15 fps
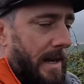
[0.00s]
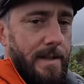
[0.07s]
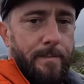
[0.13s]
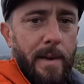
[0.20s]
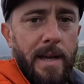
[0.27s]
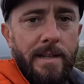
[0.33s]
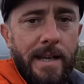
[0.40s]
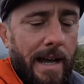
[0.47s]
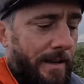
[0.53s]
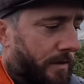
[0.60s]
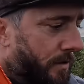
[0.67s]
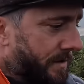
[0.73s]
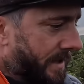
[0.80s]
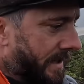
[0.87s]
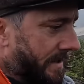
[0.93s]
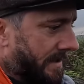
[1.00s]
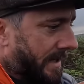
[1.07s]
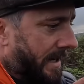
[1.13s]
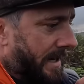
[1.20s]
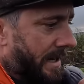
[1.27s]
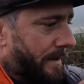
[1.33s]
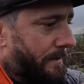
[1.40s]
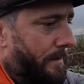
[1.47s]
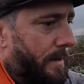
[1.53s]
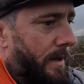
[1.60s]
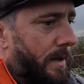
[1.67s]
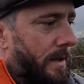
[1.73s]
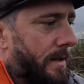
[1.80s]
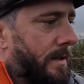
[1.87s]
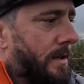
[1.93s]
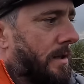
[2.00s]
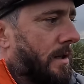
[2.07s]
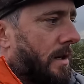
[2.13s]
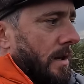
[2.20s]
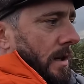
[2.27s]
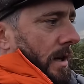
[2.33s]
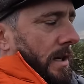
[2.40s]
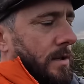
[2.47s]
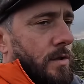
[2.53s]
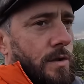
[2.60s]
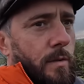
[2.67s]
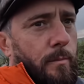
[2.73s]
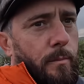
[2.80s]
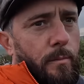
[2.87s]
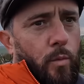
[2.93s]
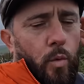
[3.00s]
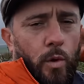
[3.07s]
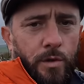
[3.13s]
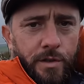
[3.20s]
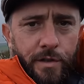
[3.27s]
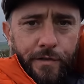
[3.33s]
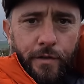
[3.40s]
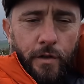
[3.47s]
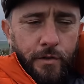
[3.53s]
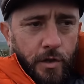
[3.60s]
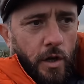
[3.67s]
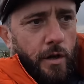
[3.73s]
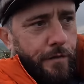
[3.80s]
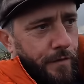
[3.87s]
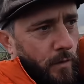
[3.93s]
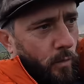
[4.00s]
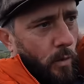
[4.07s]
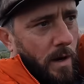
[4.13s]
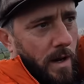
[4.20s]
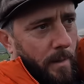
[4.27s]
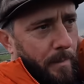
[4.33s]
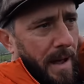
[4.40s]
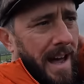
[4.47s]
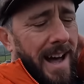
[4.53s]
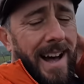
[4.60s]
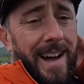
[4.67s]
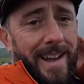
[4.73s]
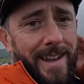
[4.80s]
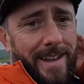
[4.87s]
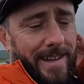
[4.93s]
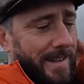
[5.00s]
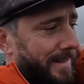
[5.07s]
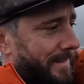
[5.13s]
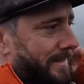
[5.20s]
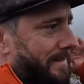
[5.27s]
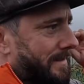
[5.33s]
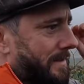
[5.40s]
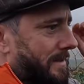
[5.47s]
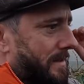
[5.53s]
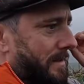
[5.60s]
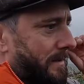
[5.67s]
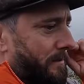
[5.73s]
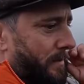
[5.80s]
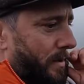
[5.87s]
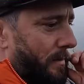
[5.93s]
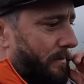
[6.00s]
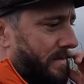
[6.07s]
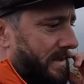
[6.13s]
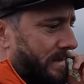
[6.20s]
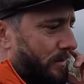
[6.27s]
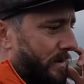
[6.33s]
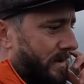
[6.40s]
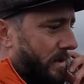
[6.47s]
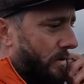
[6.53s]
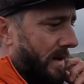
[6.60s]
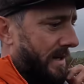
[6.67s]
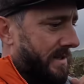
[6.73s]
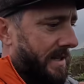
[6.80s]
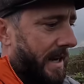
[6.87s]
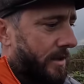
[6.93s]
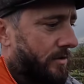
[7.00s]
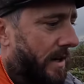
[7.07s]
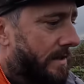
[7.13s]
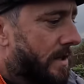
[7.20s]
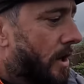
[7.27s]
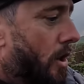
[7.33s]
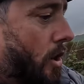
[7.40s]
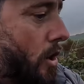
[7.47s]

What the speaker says: And he's made candles in his time. He does a wonderful dauphinoise pie. But we do get sidetracked.